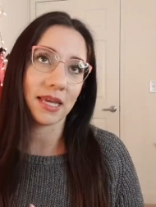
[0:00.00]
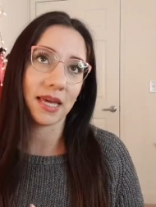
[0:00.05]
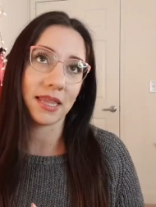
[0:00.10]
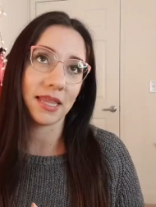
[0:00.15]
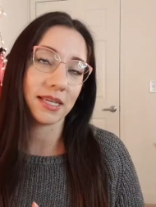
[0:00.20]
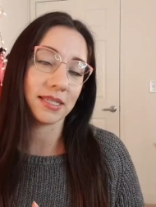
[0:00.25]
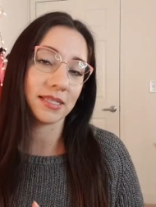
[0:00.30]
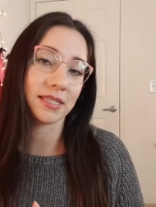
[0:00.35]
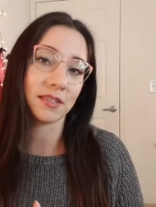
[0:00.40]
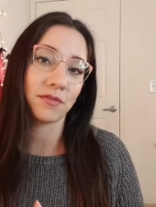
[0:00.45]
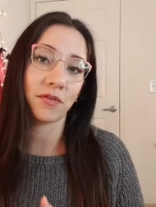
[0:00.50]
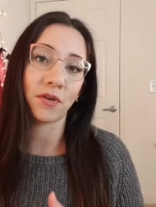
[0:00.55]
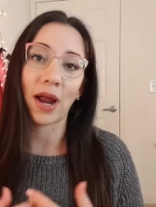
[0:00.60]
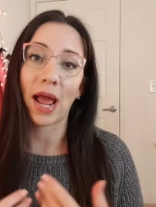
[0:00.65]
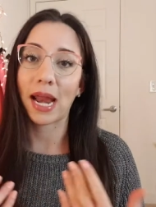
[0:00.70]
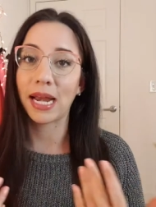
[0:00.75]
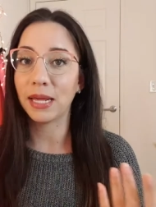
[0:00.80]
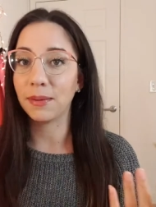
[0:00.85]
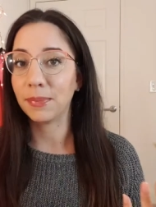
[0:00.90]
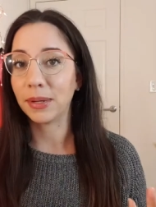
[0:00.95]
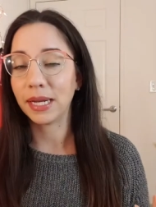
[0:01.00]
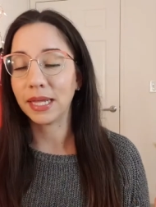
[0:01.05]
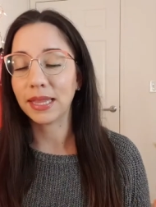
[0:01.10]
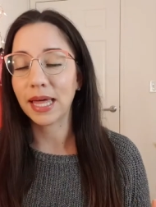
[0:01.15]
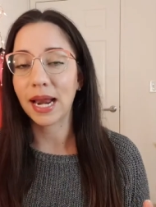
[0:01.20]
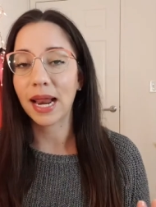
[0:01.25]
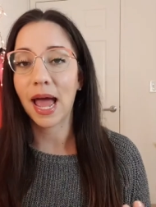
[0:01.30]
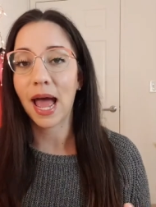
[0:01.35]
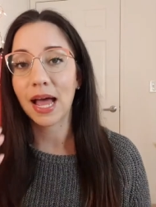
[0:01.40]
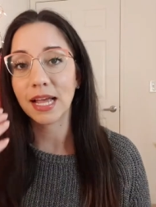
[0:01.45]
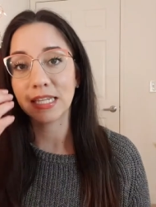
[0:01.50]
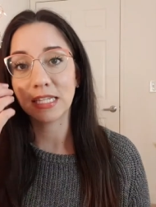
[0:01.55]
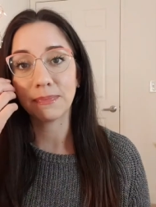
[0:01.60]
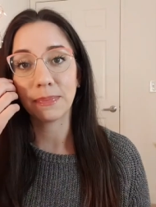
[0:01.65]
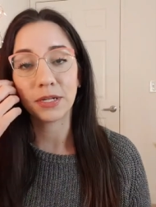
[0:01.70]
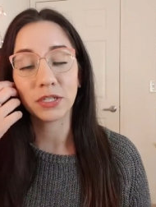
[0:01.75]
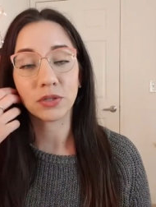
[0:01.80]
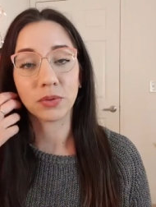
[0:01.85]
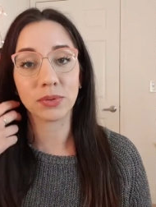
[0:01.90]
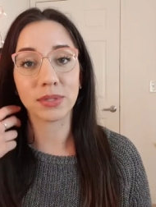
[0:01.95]
This is for anybody that has
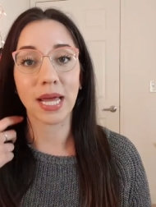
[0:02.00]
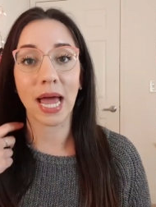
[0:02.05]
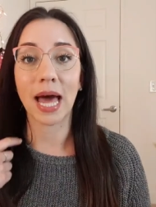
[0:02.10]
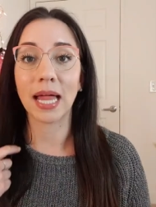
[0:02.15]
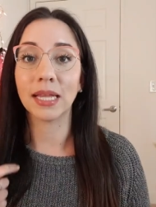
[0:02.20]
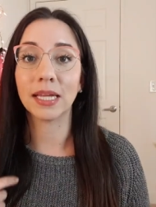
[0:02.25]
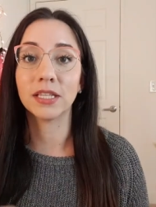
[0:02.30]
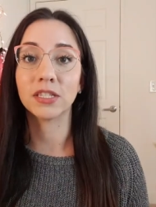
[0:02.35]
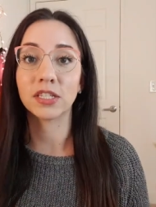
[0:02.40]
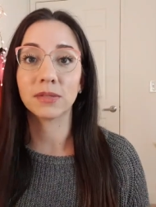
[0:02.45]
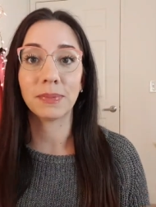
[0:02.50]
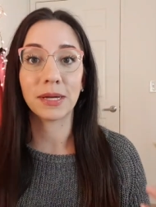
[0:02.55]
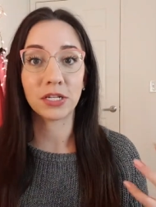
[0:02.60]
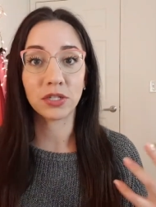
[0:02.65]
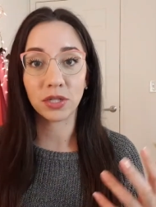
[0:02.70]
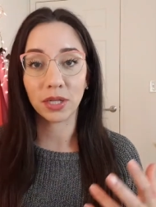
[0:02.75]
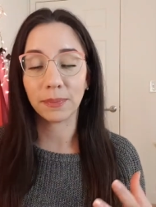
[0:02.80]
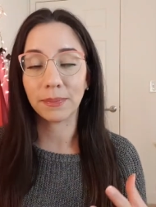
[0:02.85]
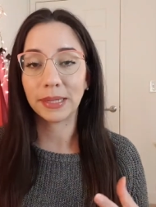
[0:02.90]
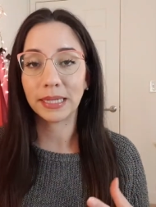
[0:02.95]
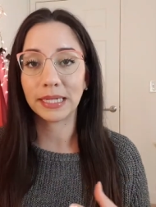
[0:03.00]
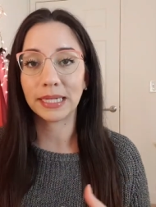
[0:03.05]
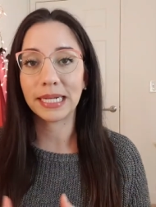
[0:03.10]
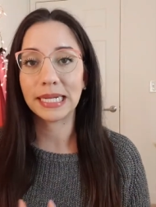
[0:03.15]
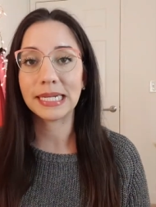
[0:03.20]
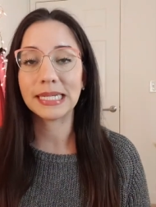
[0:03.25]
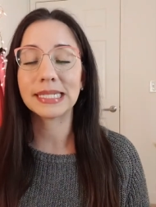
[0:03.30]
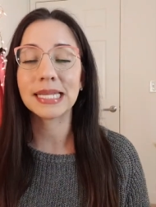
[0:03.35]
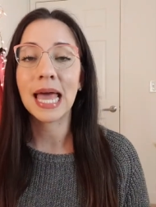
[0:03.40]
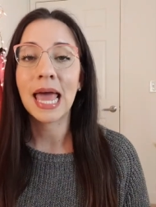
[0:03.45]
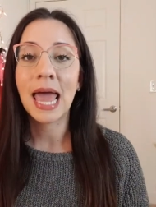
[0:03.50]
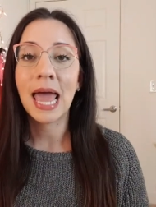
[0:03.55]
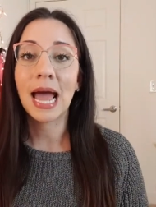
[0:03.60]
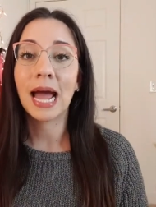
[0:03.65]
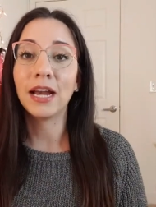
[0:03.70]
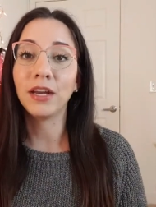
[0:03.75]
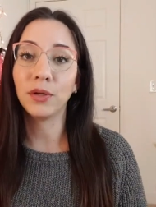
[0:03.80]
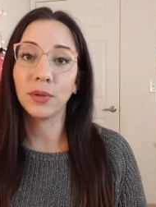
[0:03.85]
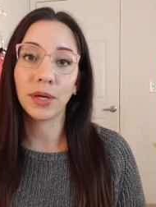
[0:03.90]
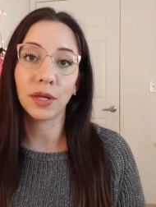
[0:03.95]
special talent, special abilities,
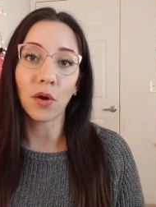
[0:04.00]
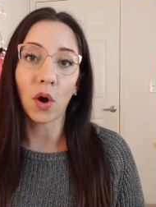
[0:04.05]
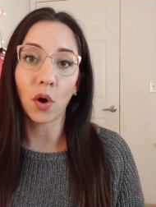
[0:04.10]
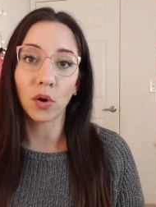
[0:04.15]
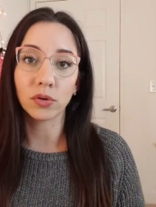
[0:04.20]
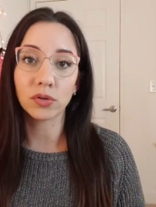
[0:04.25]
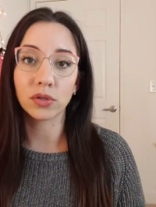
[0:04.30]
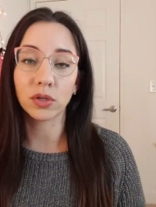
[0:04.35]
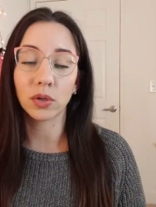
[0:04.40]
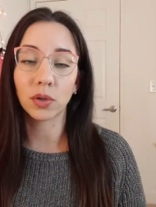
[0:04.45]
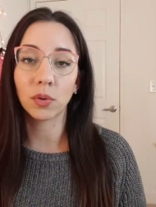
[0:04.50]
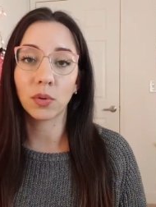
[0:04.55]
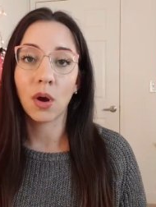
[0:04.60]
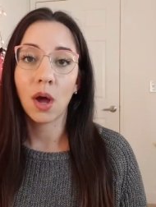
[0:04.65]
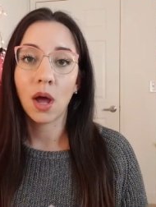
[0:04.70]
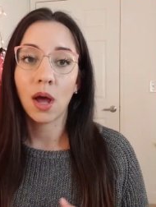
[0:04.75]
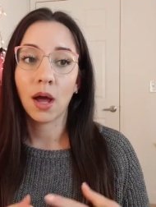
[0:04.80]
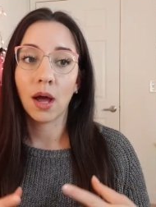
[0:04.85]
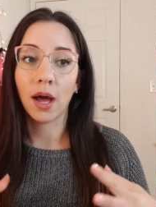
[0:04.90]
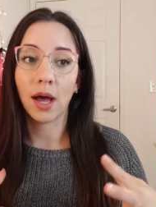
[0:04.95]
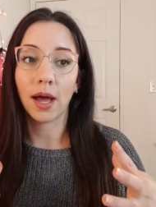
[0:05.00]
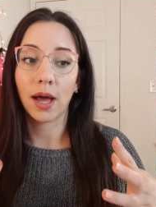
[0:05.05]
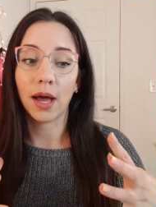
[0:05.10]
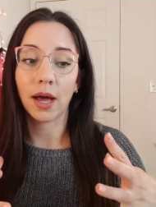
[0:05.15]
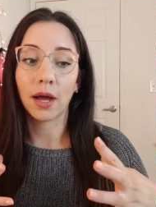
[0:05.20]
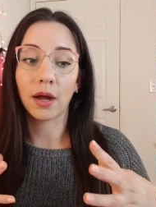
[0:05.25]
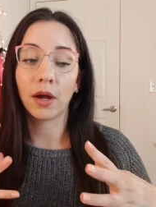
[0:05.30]
and you can also uh,